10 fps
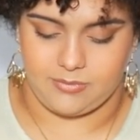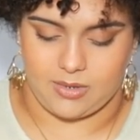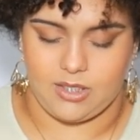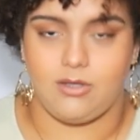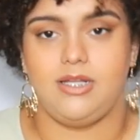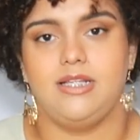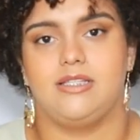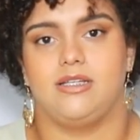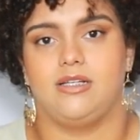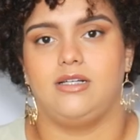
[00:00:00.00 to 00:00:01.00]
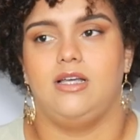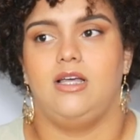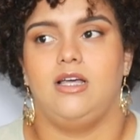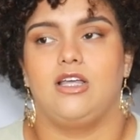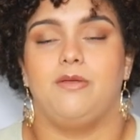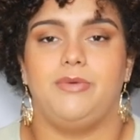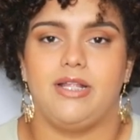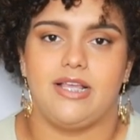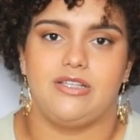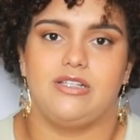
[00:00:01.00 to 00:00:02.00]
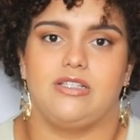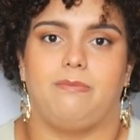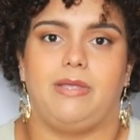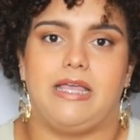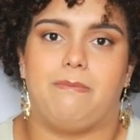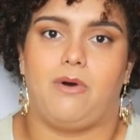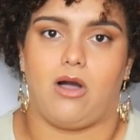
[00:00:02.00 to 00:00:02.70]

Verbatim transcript: you need to communication is a big